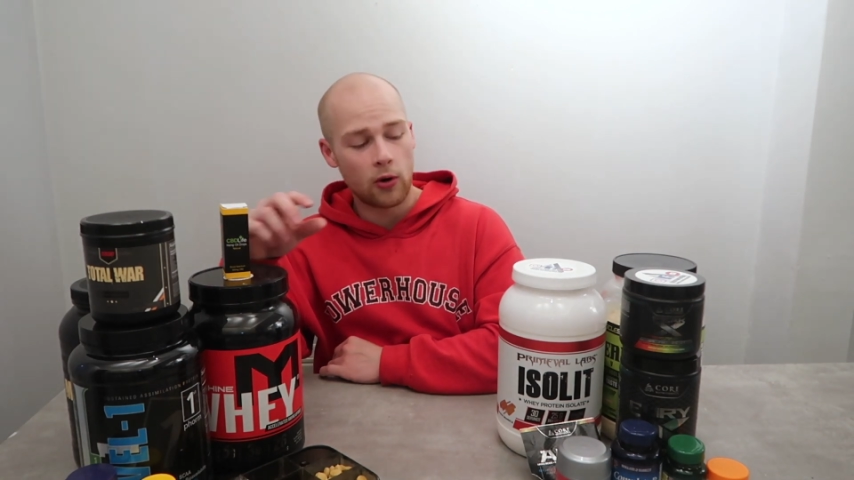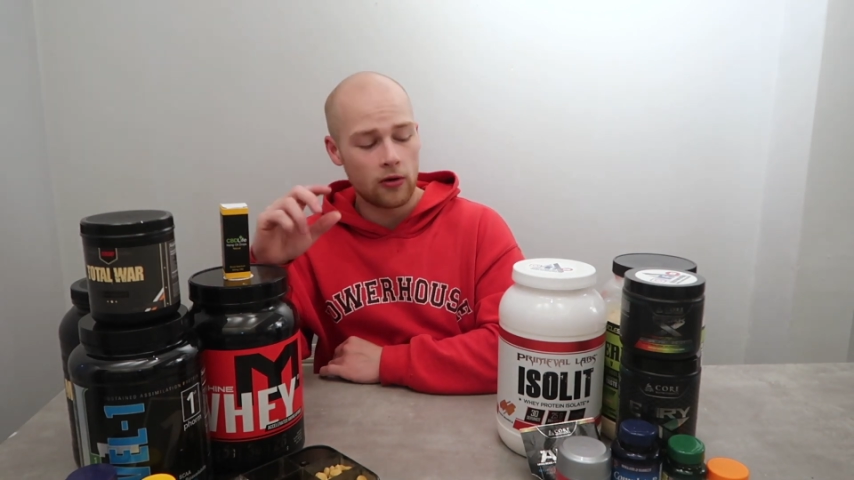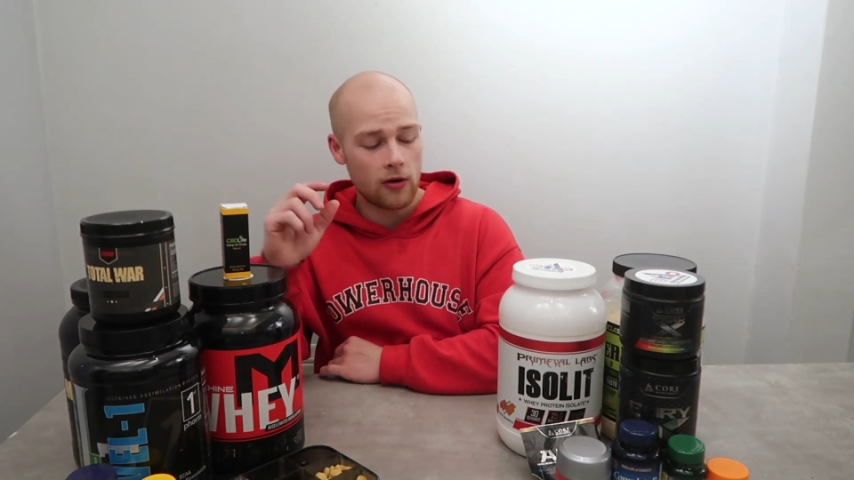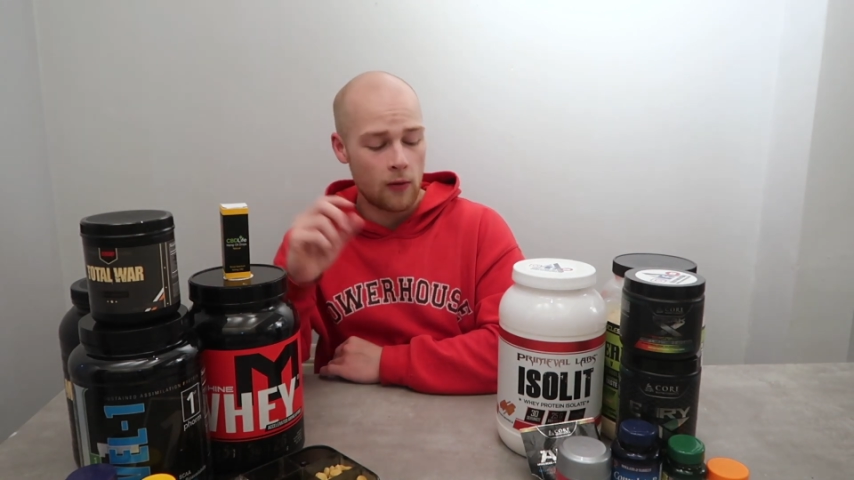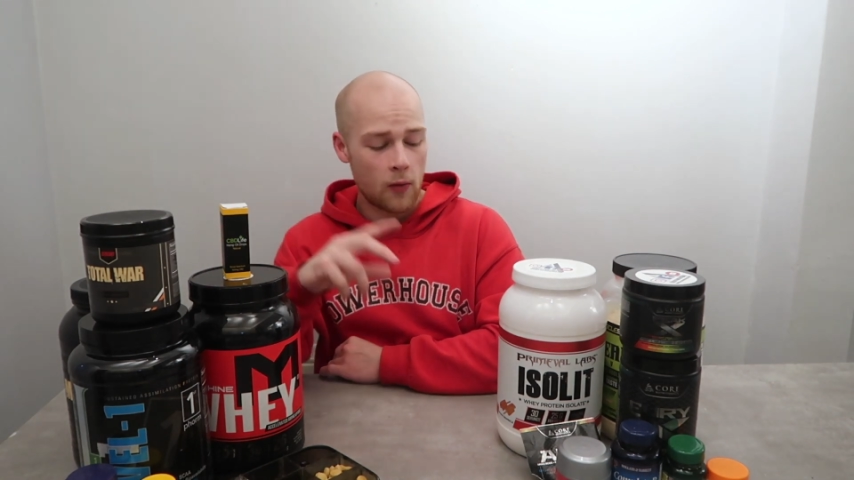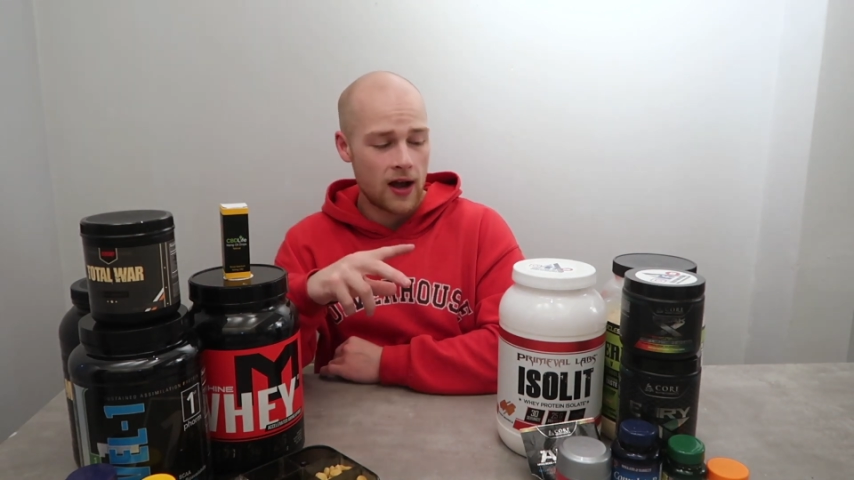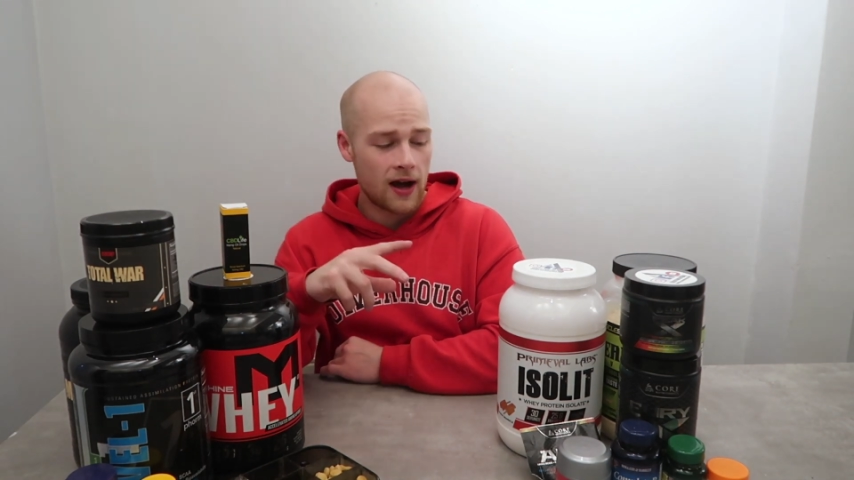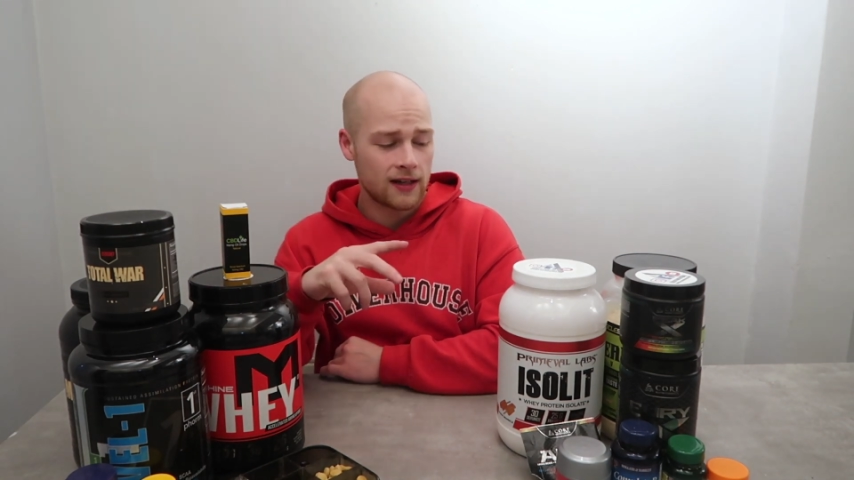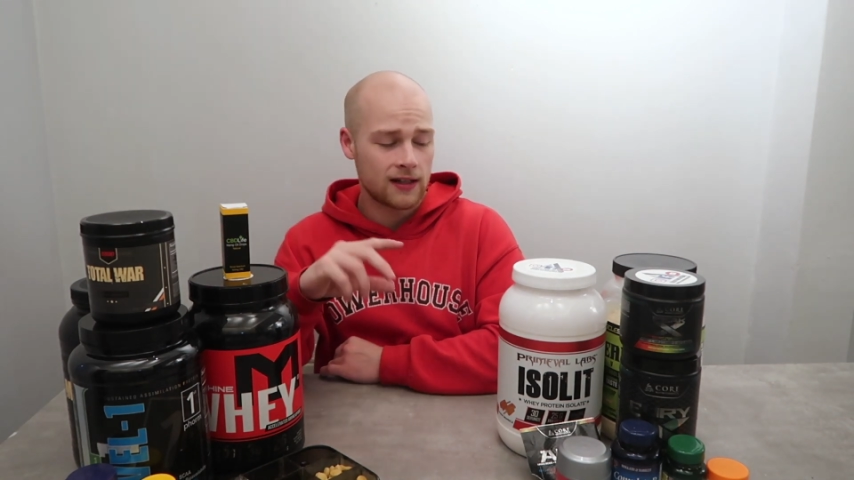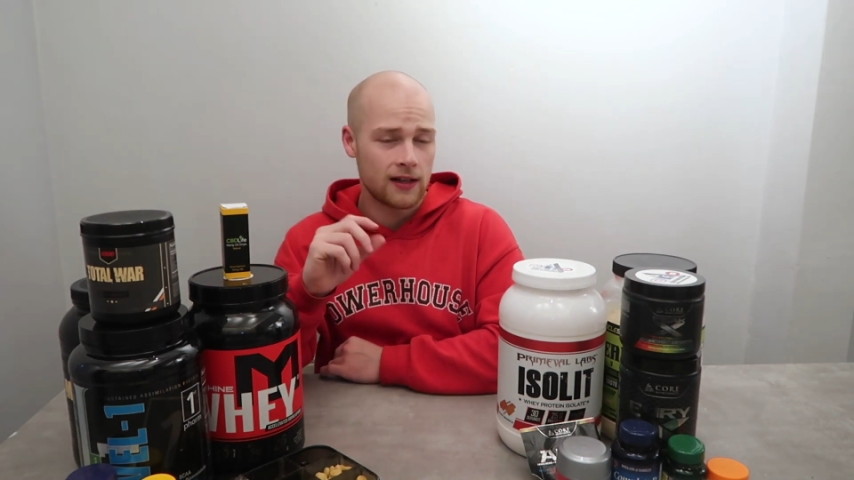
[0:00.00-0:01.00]
but a whey
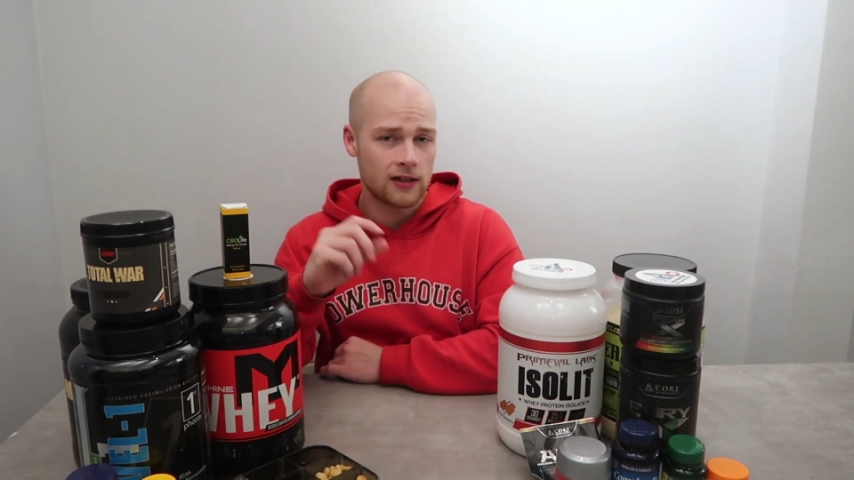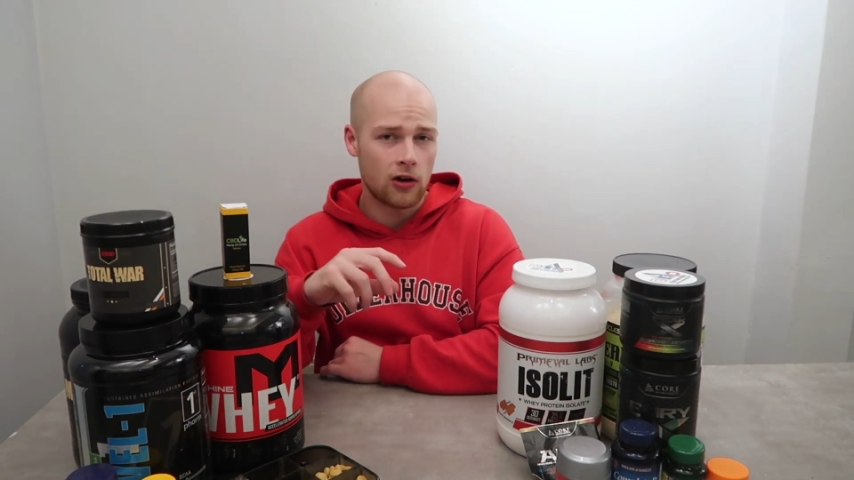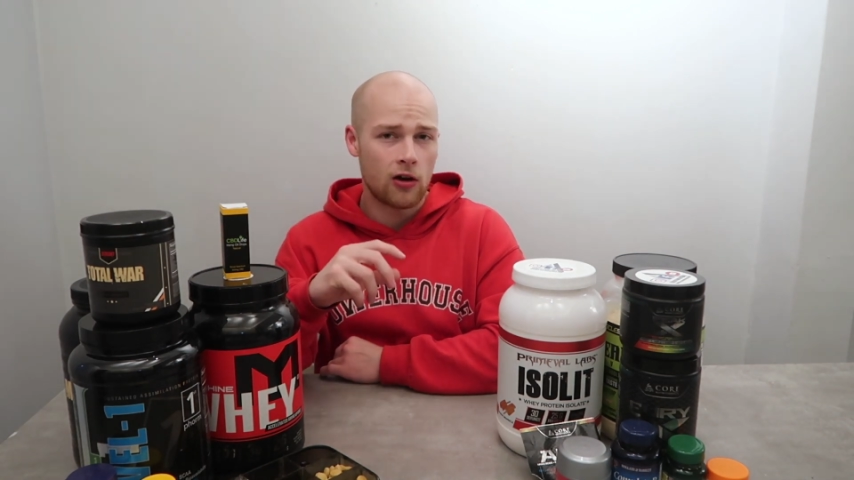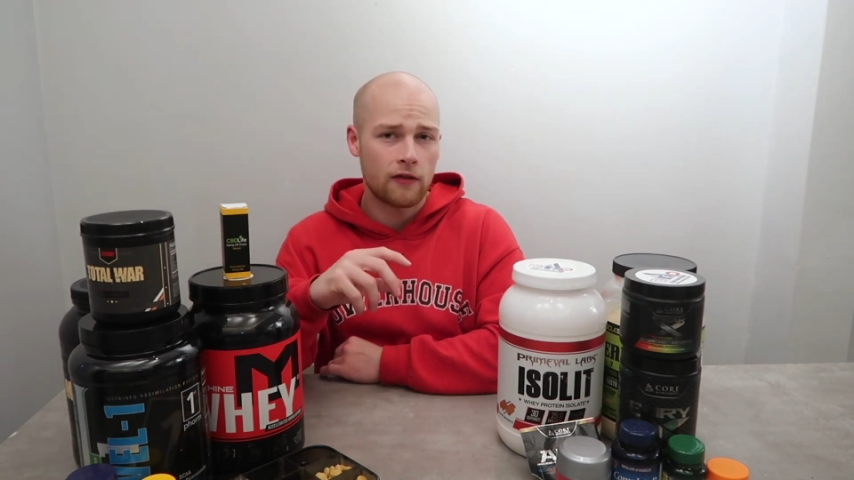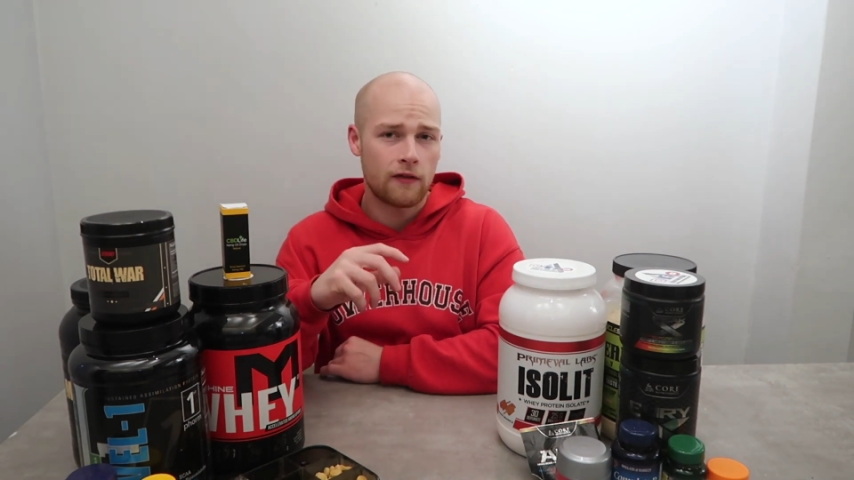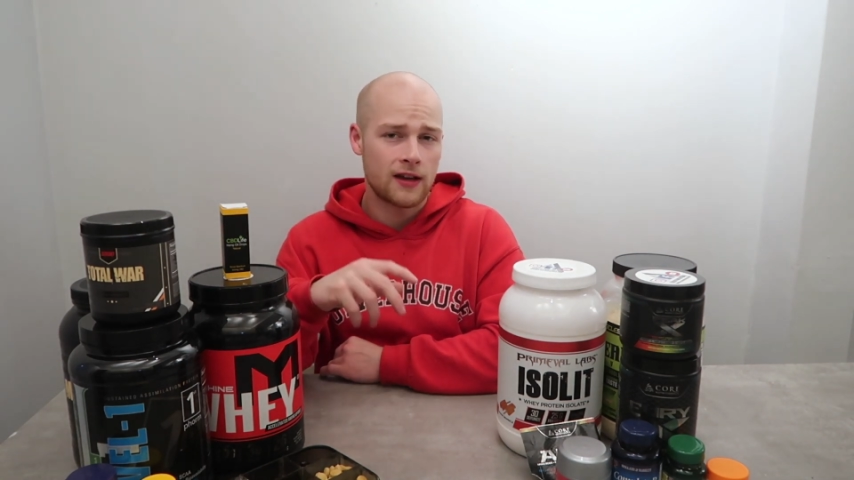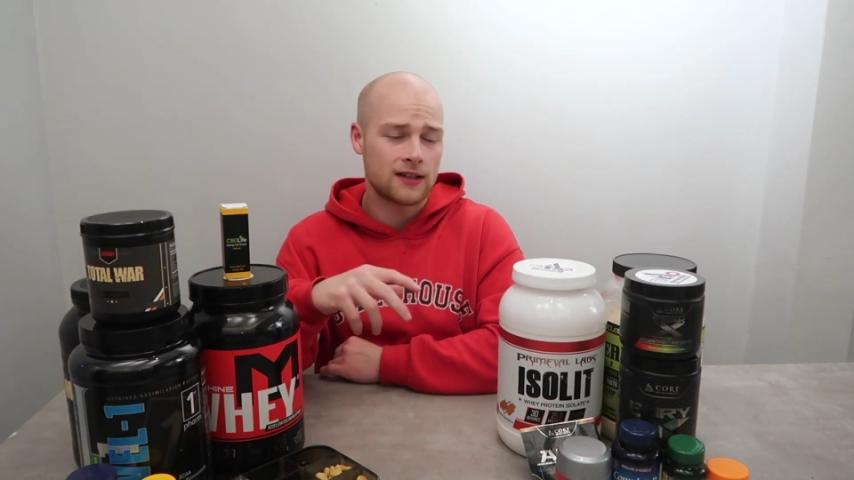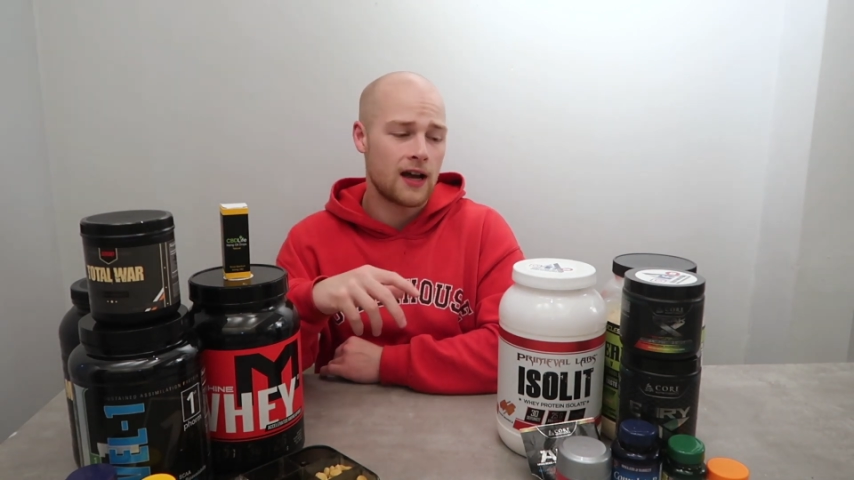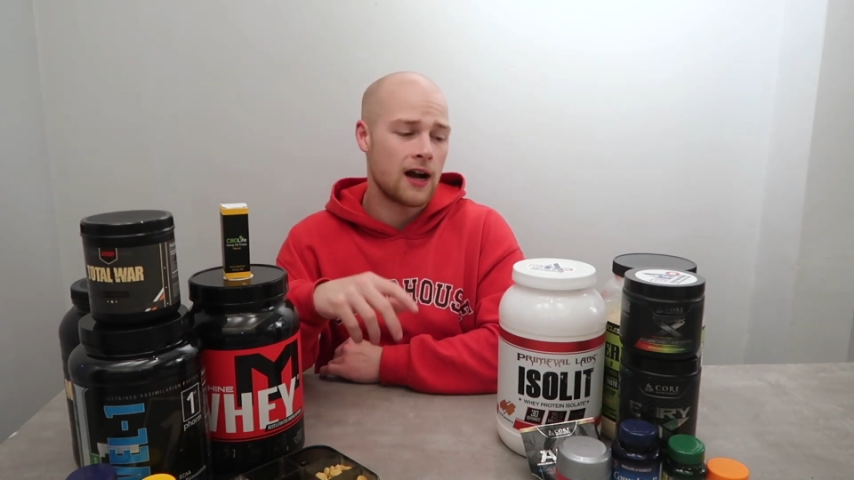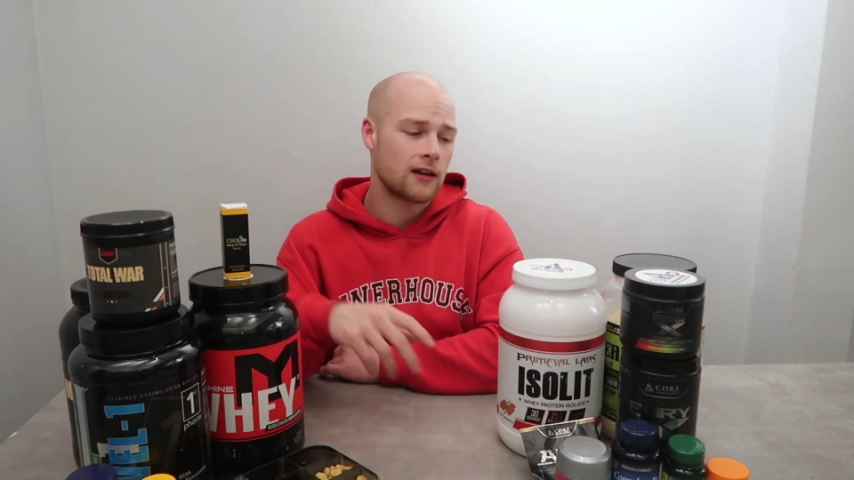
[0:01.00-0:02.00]
isolate is a lot
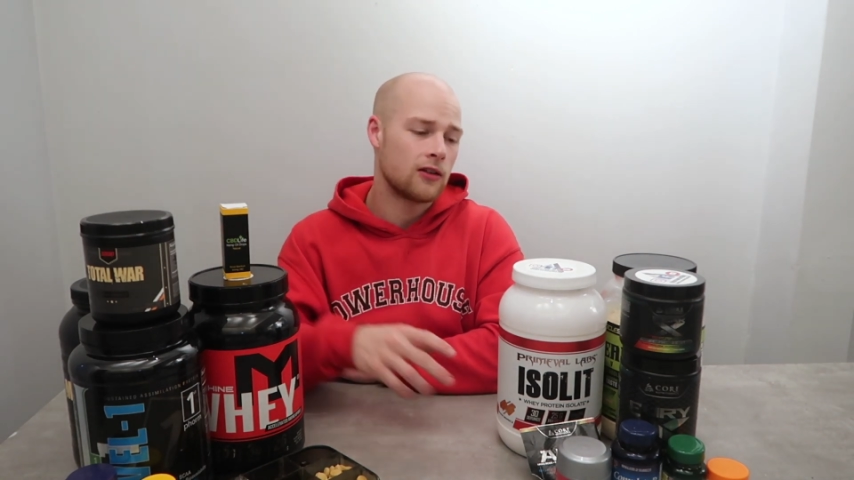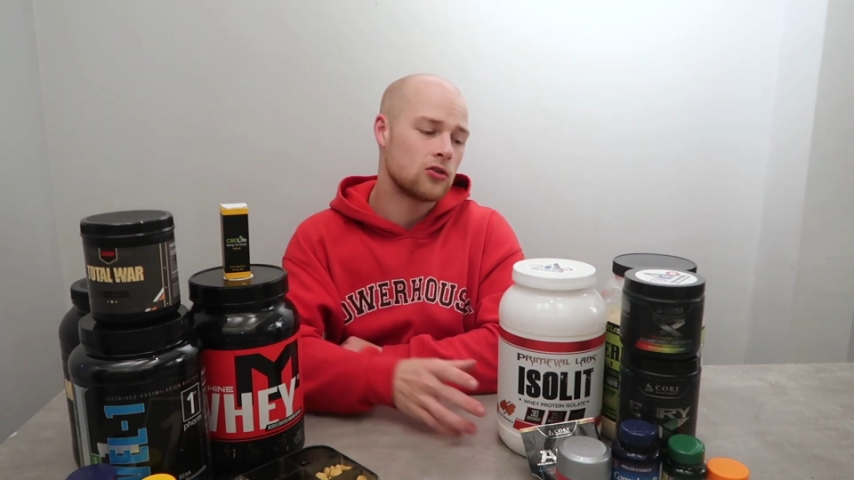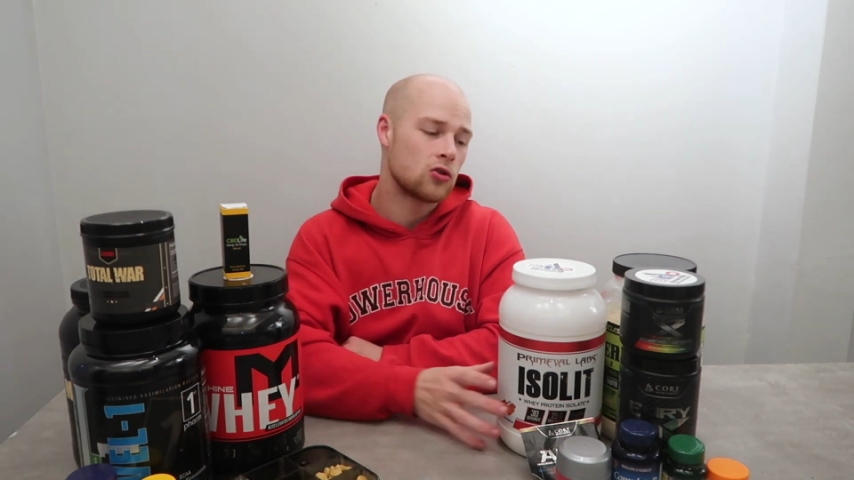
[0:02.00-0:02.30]
faster acting,